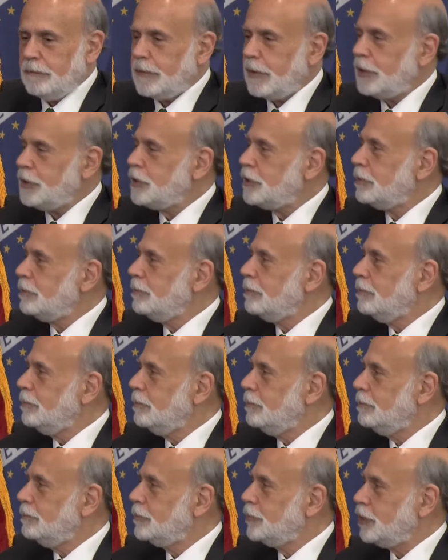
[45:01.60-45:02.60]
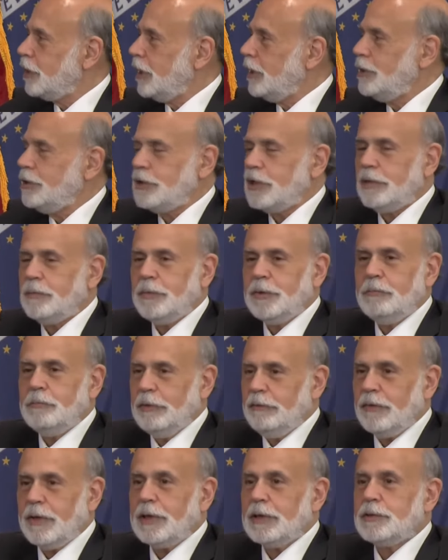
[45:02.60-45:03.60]
inflation change had been
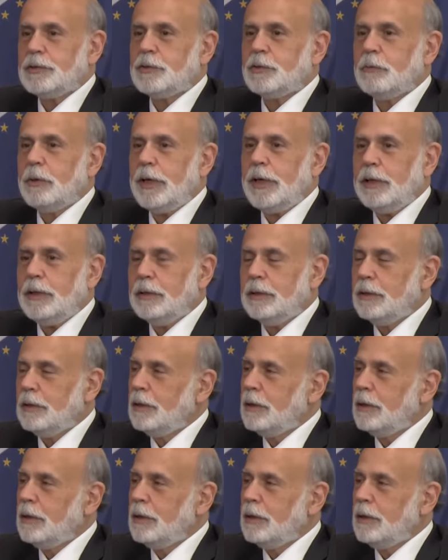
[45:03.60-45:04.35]
revised away.